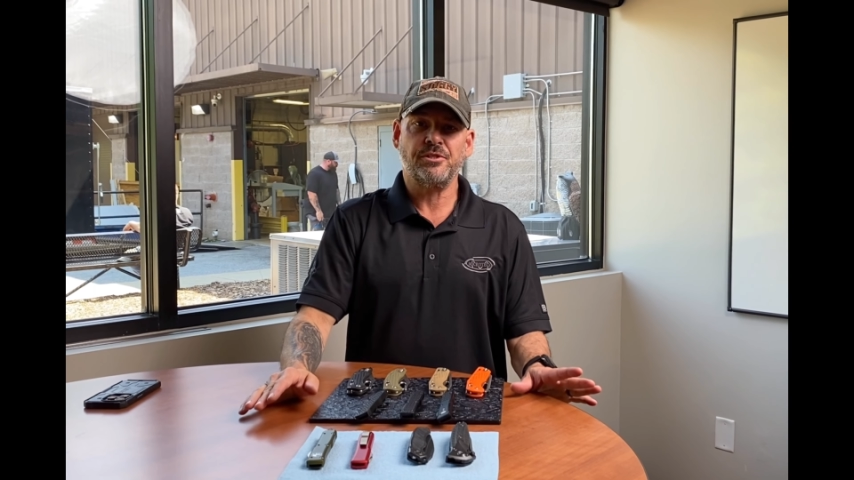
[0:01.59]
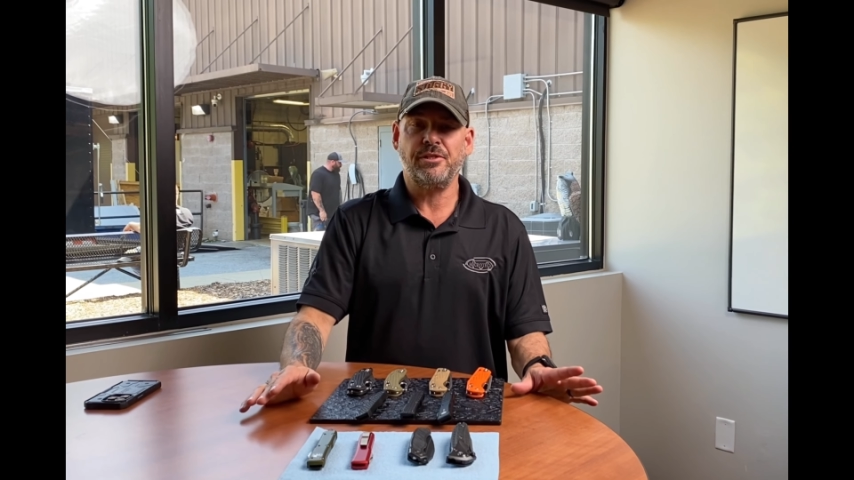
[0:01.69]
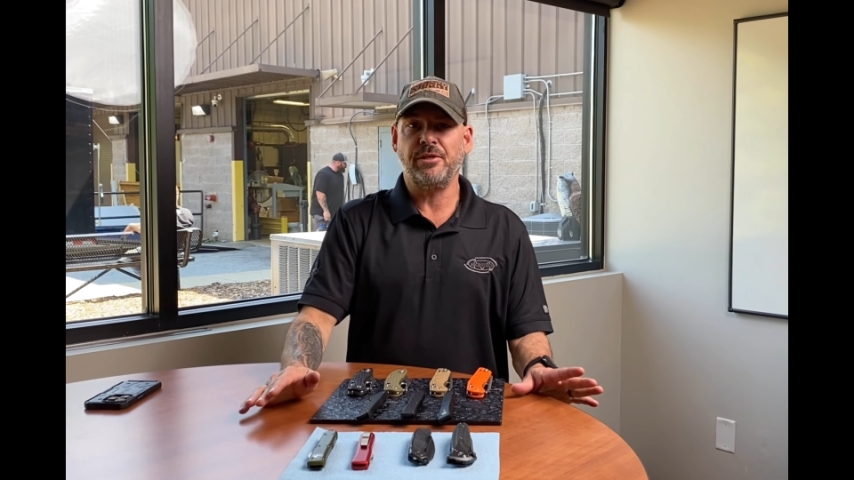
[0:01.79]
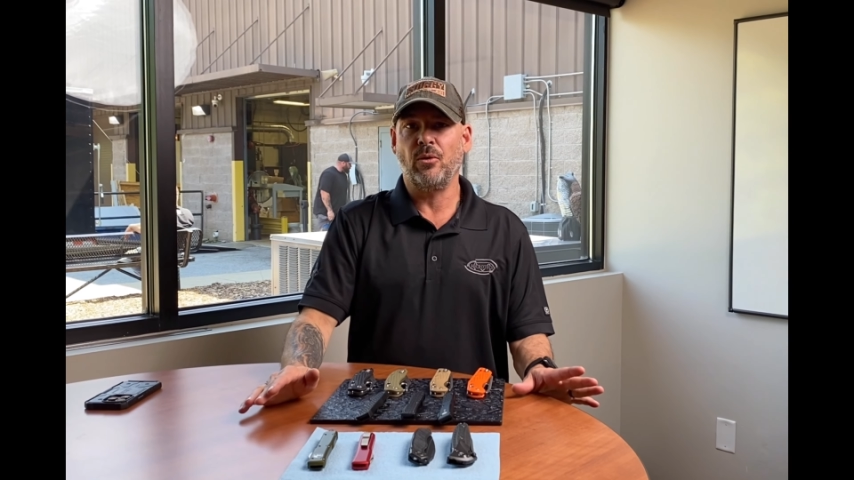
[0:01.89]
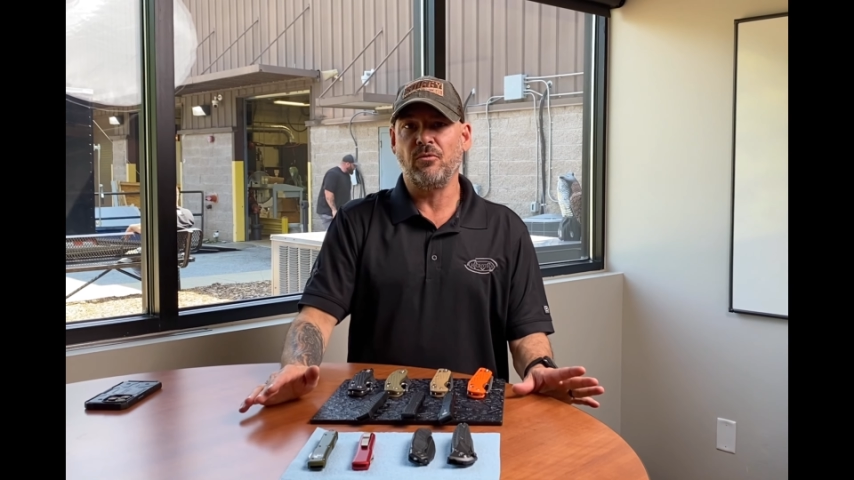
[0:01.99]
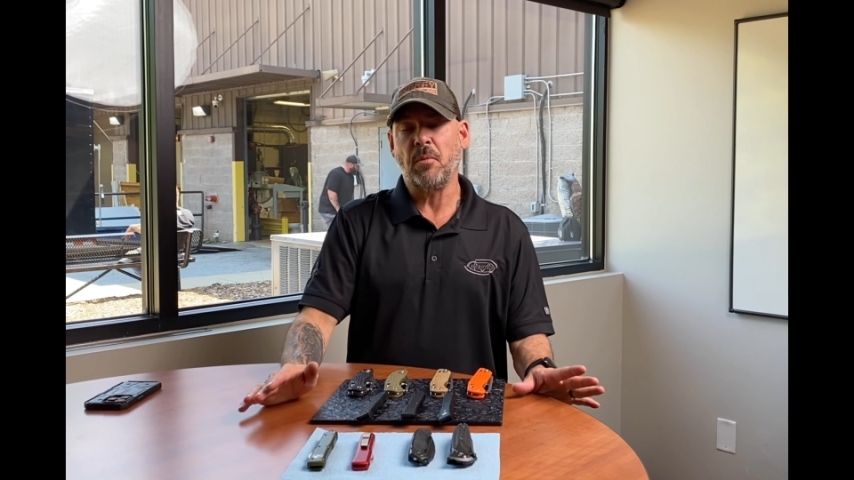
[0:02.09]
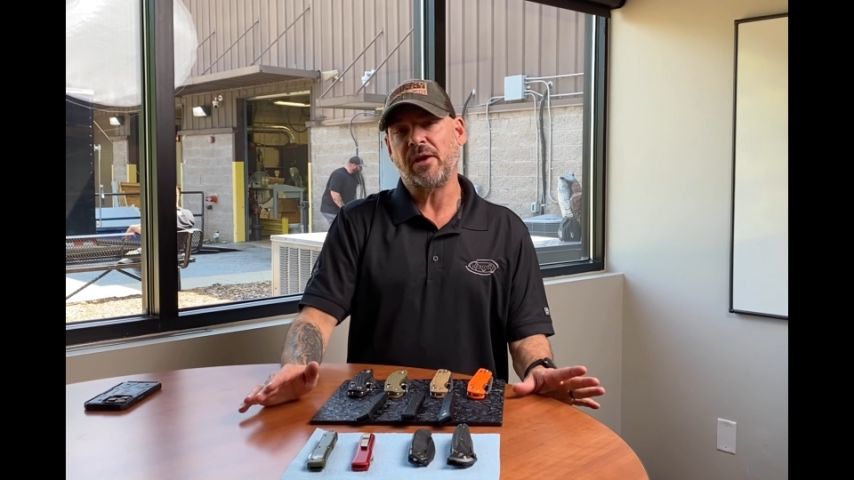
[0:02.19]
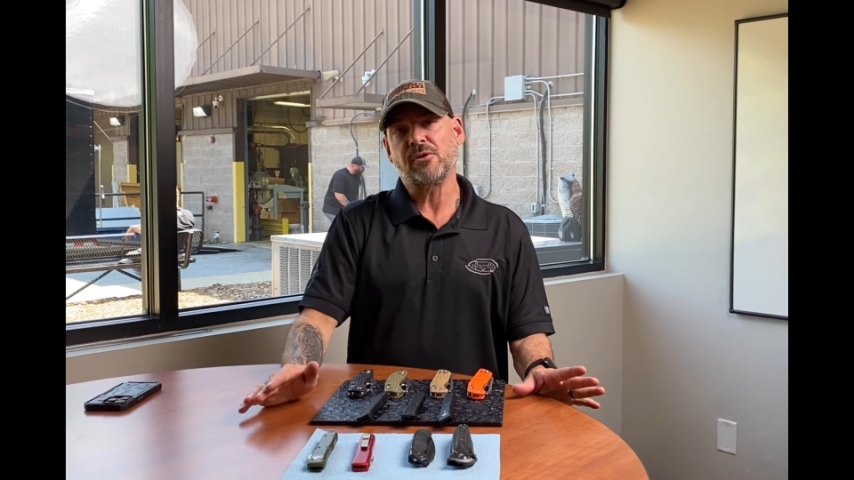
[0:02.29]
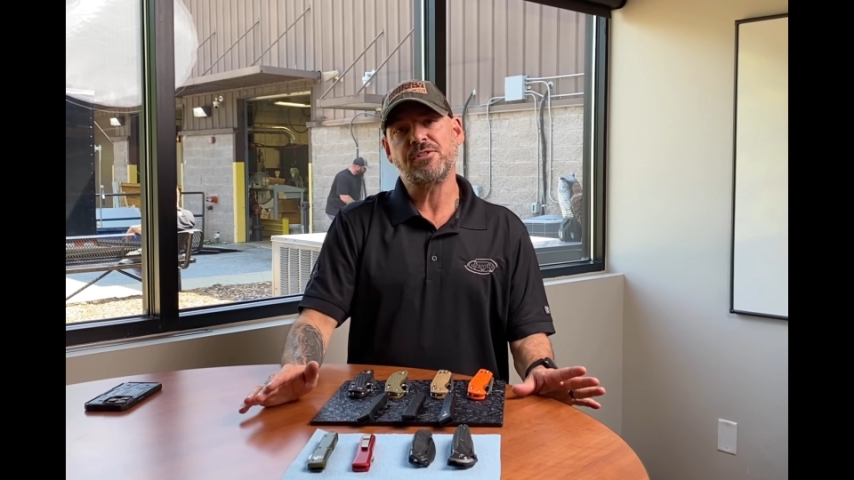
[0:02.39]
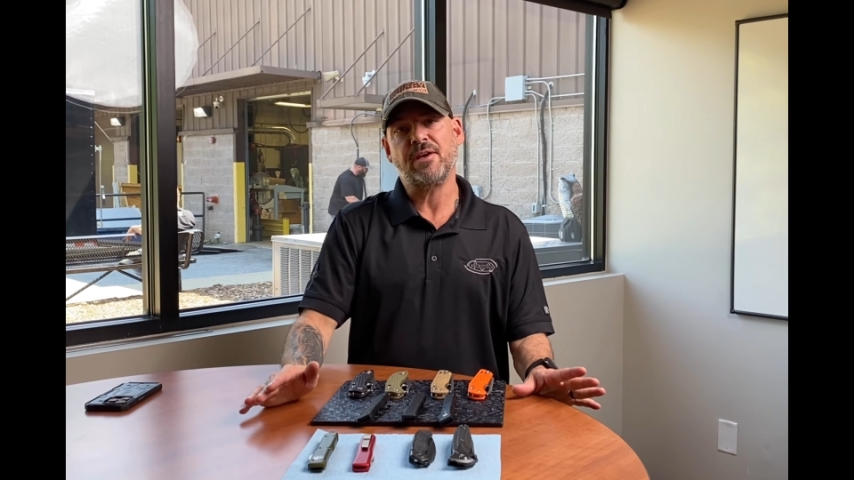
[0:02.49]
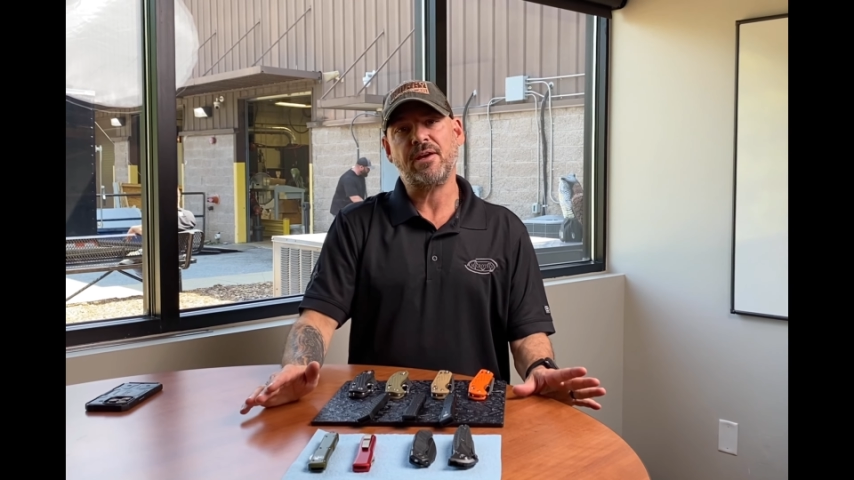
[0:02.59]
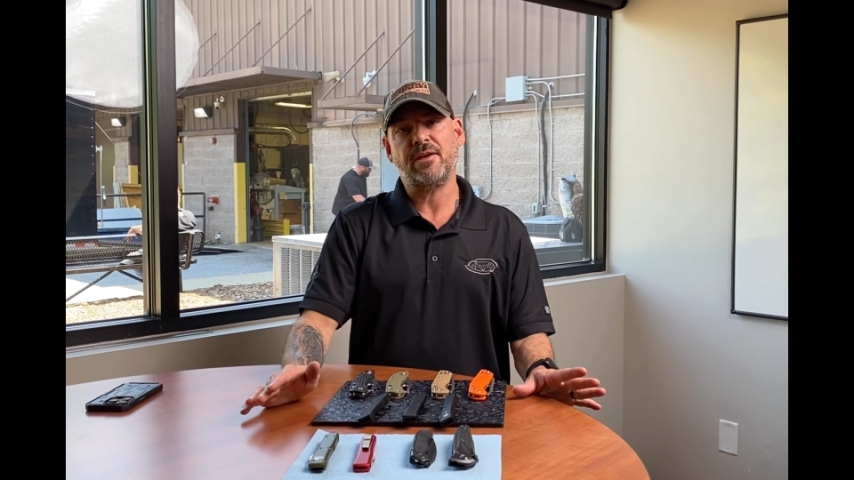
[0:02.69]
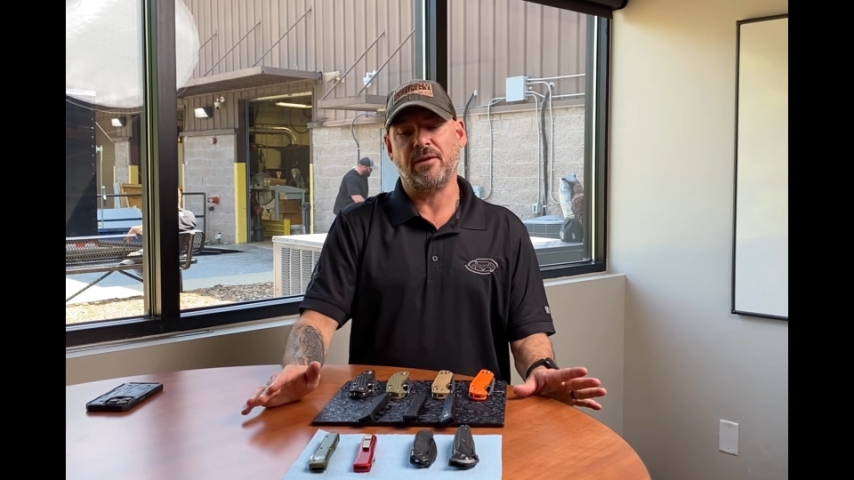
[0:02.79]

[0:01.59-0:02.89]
CEO of Microtech.